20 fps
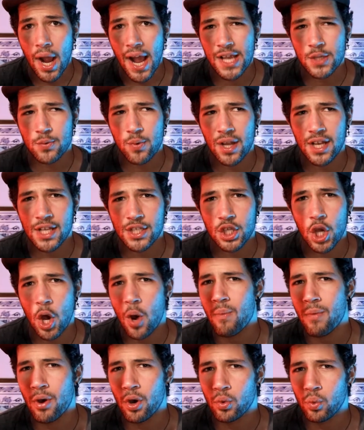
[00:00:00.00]
as well as go
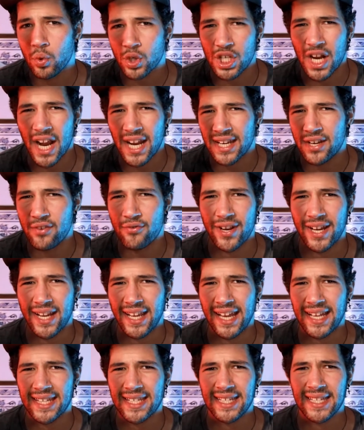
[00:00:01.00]
mode, which I didn't really
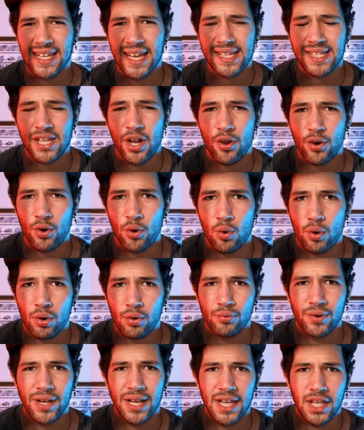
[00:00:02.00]
get to test out or
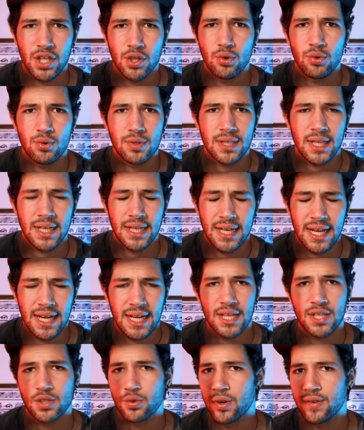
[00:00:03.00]
really use in
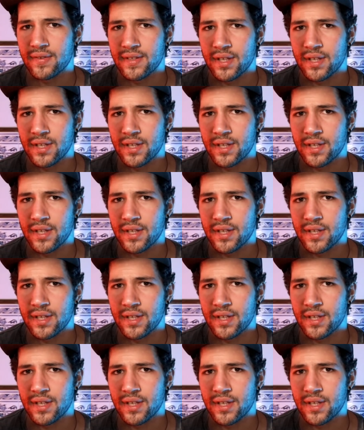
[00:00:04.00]
any sort of